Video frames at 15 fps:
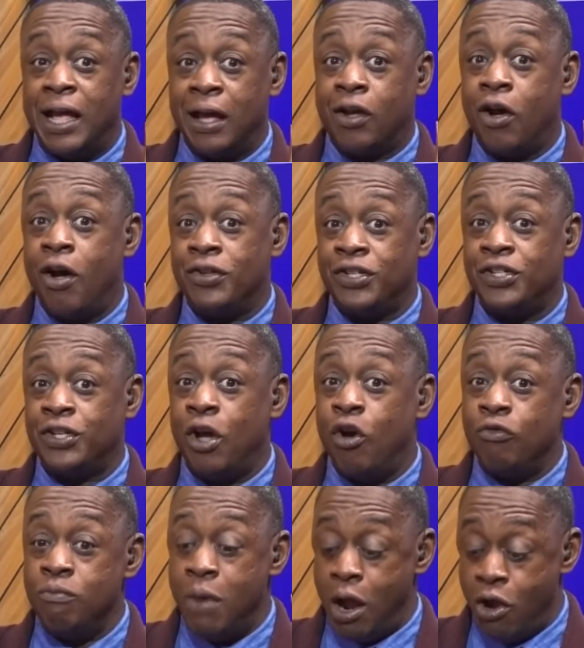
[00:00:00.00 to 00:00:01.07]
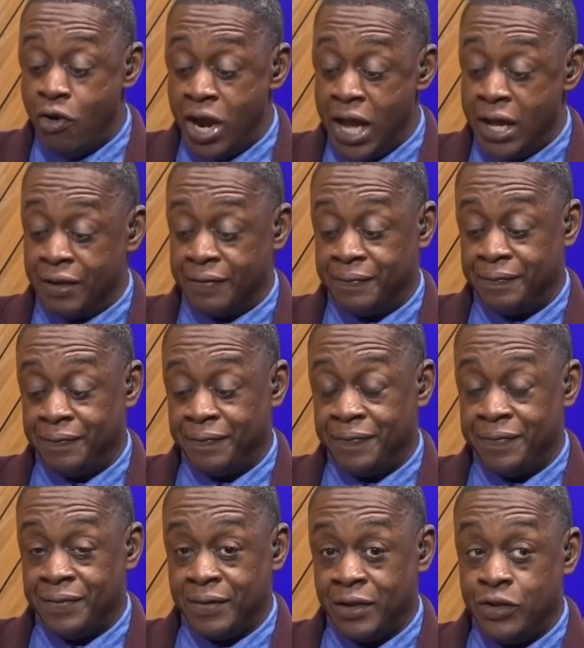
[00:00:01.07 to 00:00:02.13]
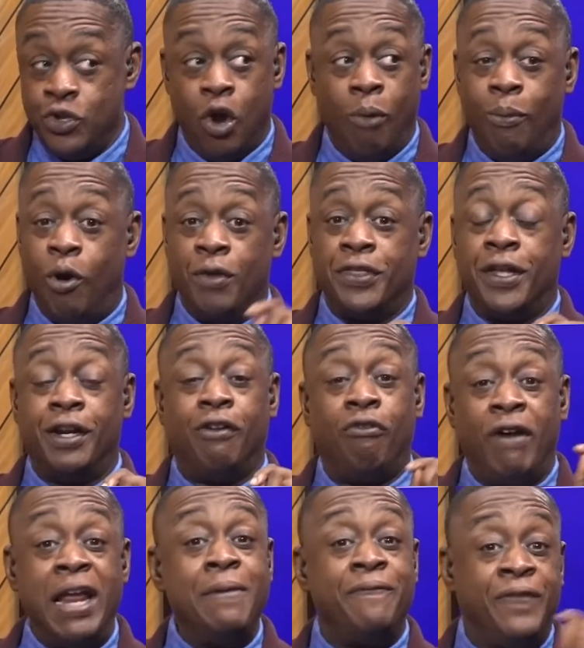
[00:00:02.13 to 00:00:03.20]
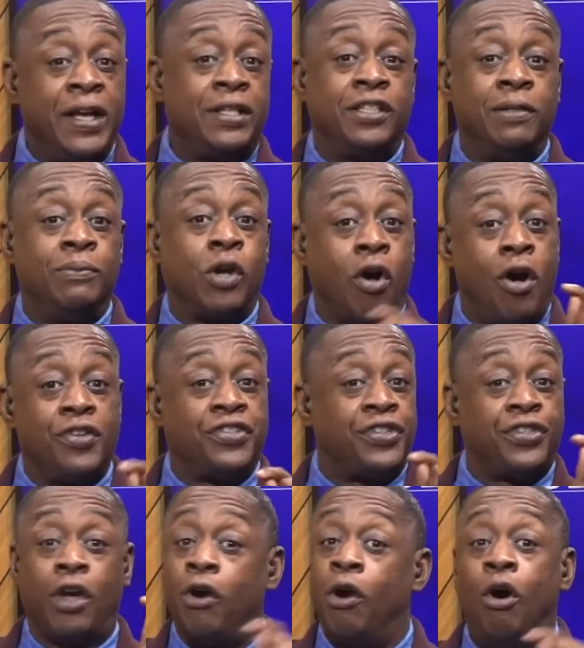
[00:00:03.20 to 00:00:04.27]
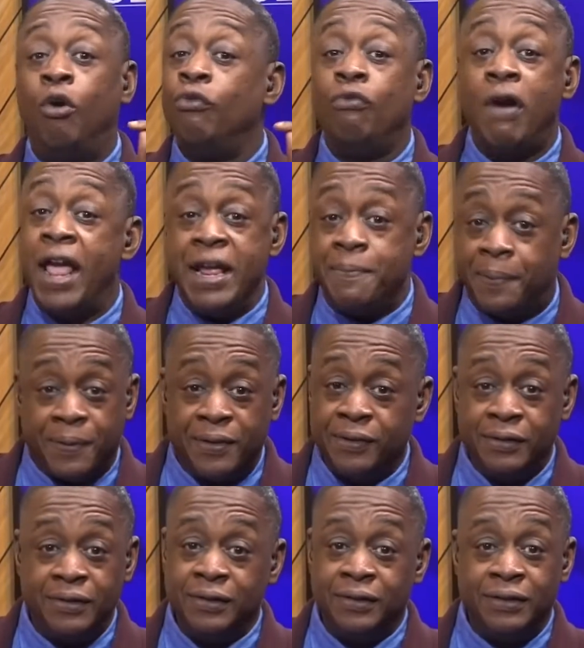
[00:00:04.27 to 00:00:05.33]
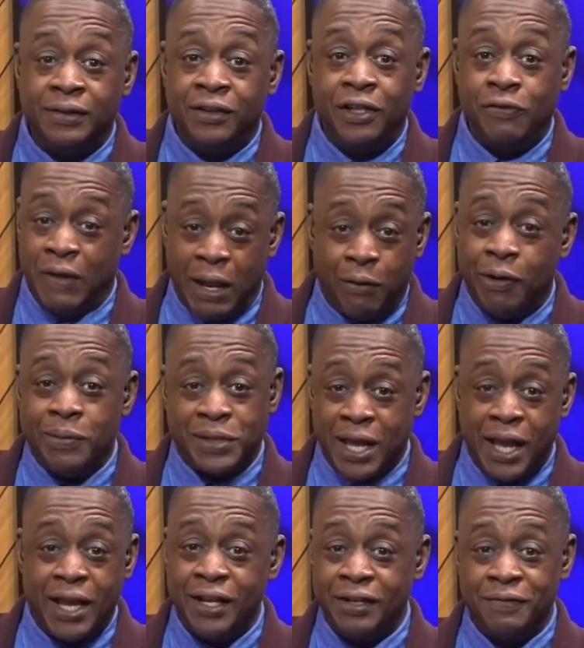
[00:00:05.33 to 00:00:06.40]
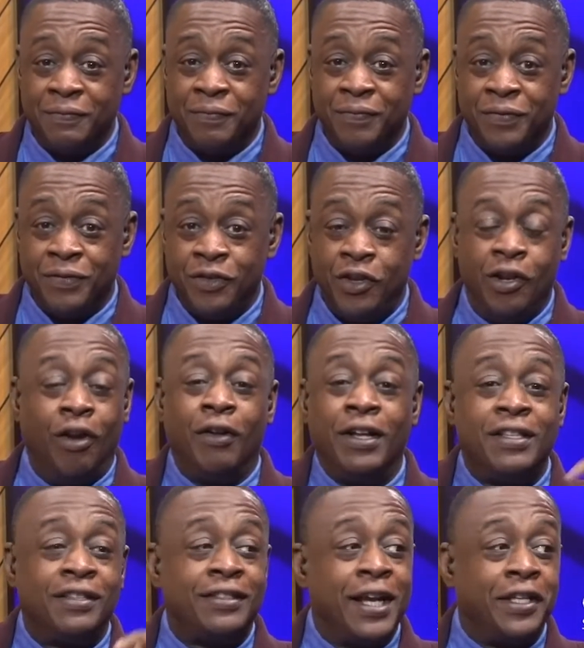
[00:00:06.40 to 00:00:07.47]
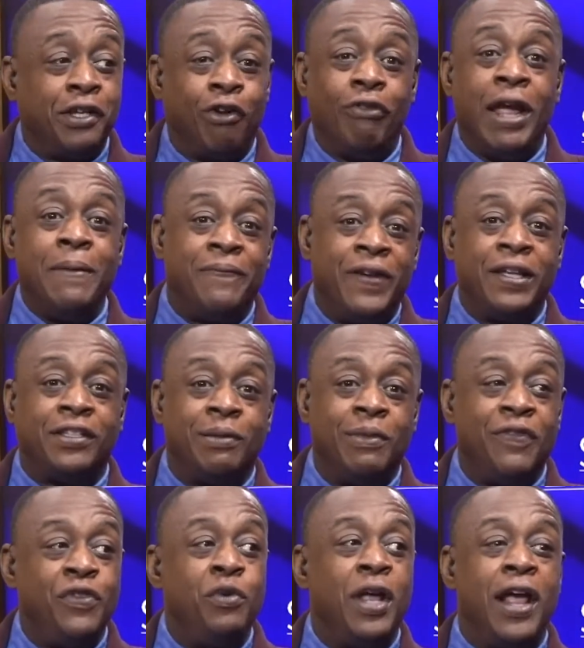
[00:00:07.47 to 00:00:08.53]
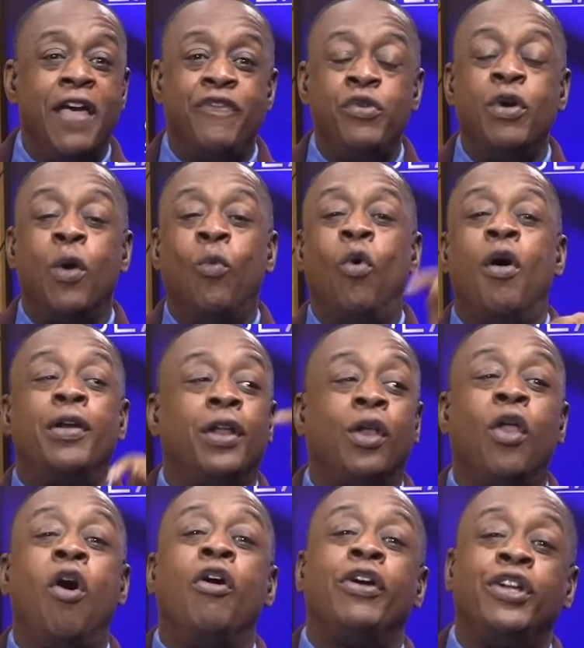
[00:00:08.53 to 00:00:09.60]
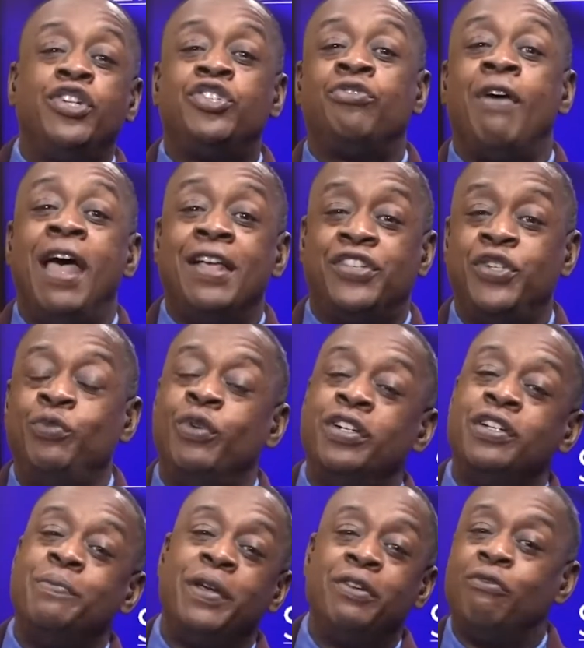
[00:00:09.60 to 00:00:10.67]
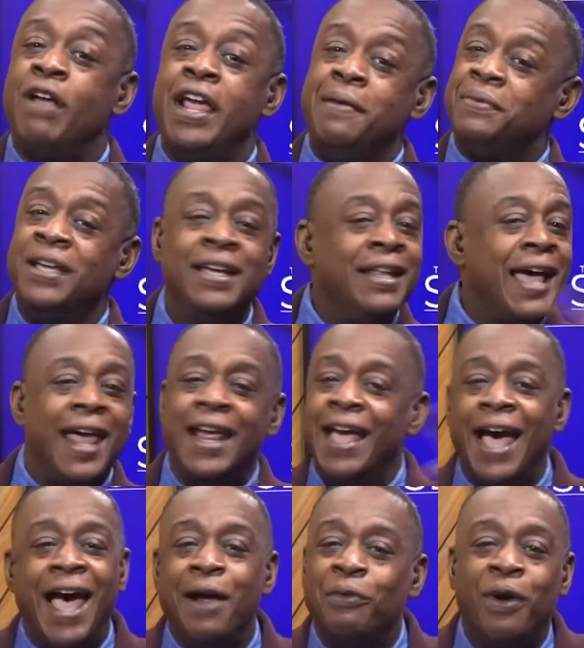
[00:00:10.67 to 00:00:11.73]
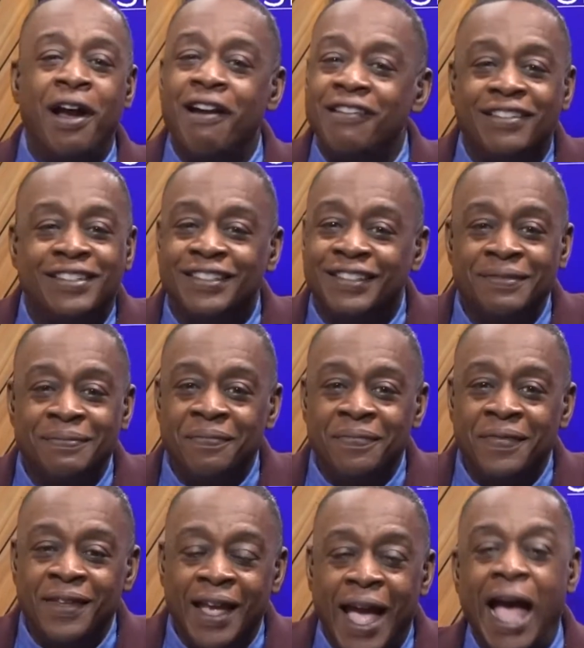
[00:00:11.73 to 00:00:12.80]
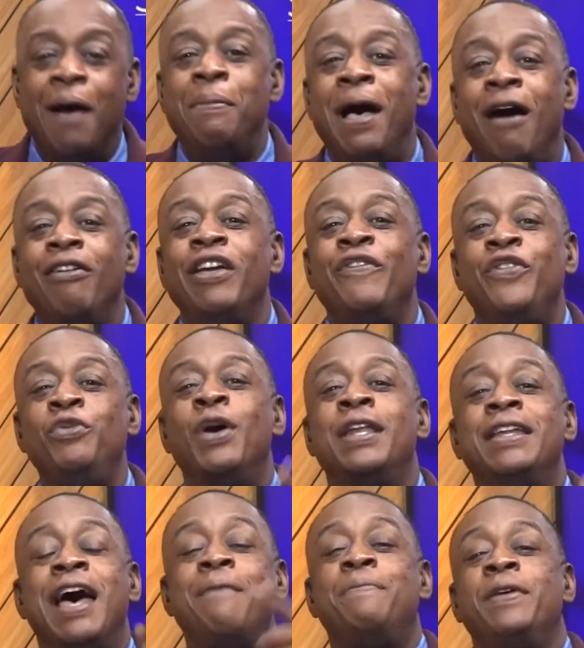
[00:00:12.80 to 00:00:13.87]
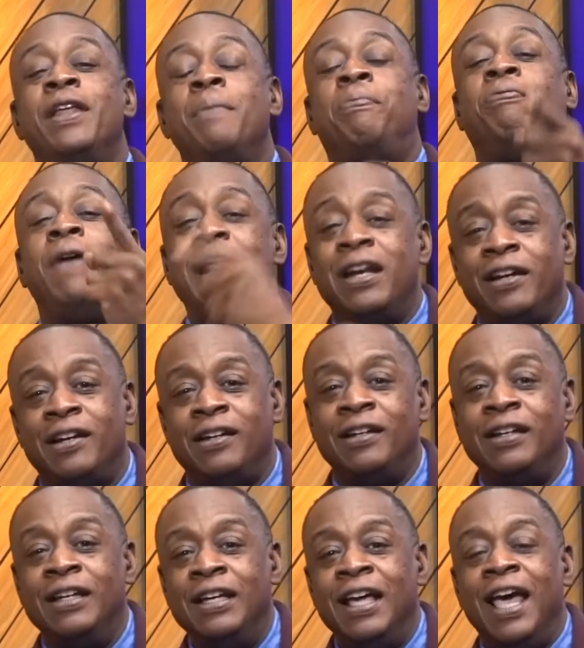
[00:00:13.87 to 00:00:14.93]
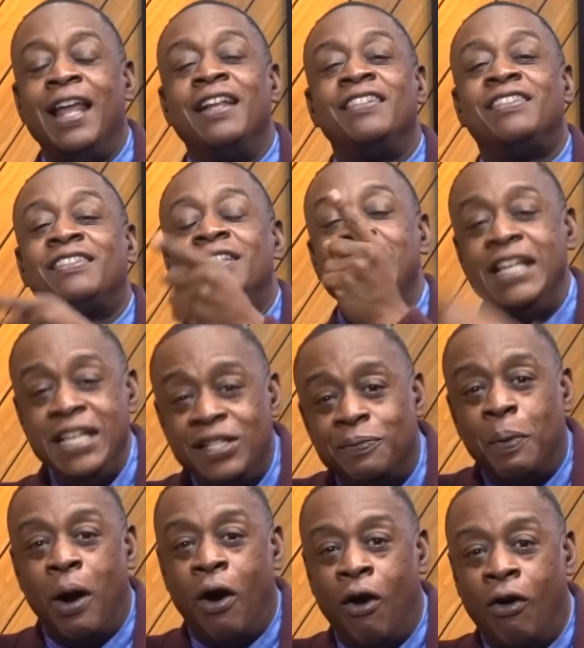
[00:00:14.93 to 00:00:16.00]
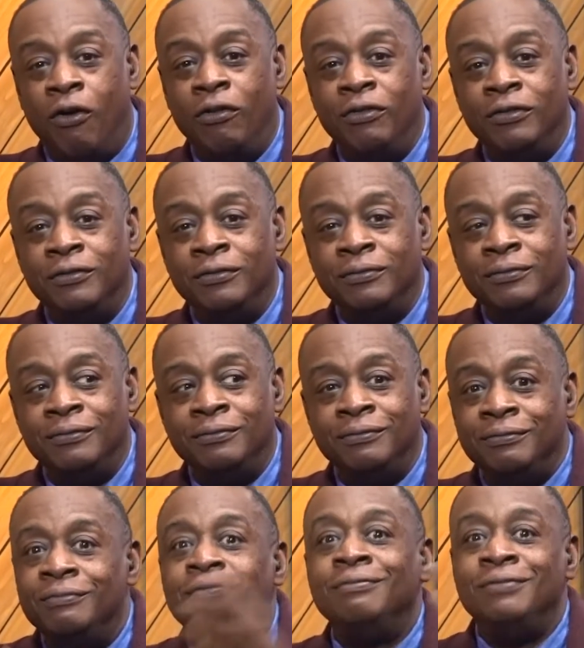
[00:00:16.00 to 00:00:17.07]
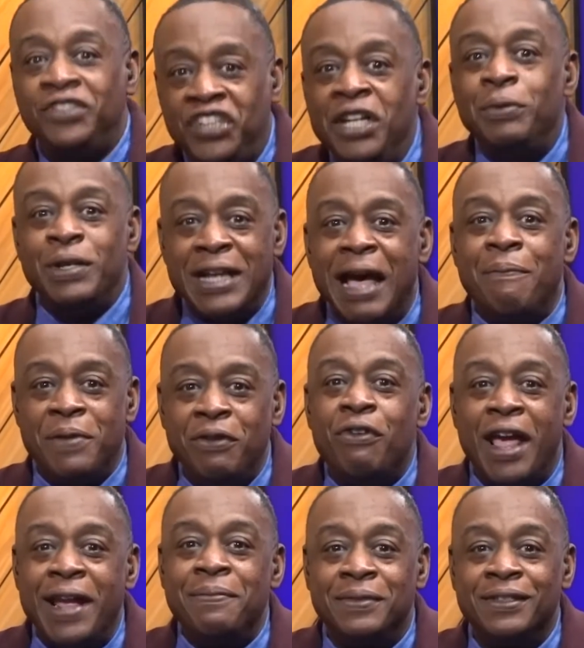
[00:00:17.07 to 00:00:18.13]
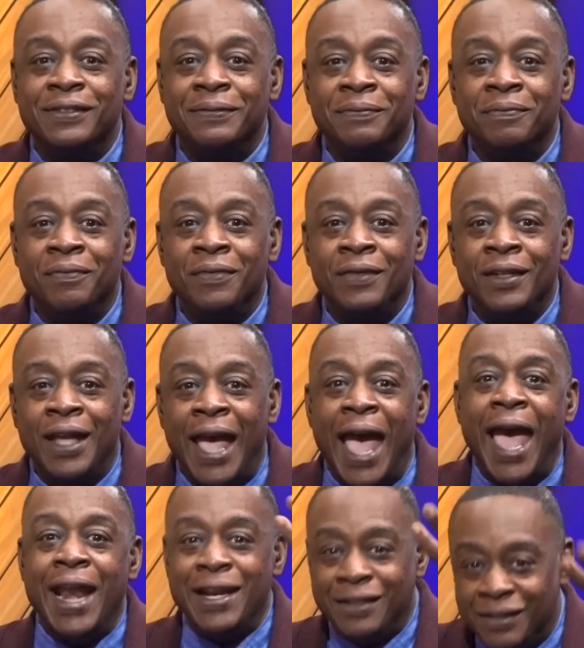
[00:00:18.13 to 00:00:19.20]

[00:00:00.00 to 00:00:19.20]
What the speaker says: cause his own murder. No more than a rape victim causes her own rape. You follow what I'm saying? You don't get to say to a rape victim, if you had worn a longer dress, you wouldn't have been raped. That ain't how it works. How about if you had not been a predator and a sleazeball, she would not be raped. And in the